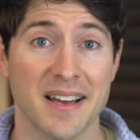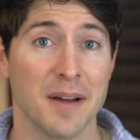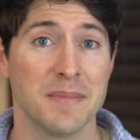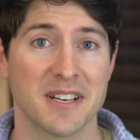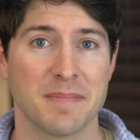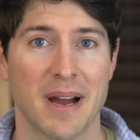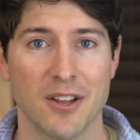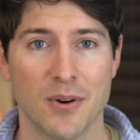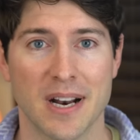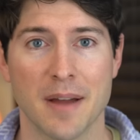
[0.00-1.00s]
I'm Nick
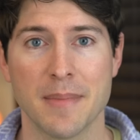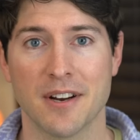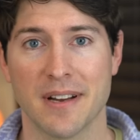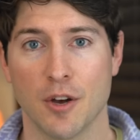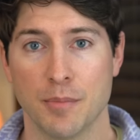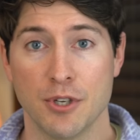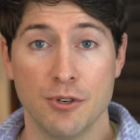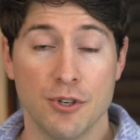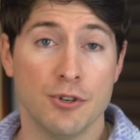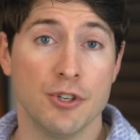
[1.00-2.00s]
Milo, and I'm here to help you
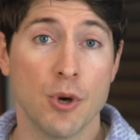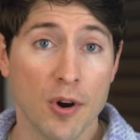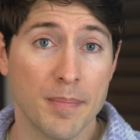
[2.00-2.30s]
do your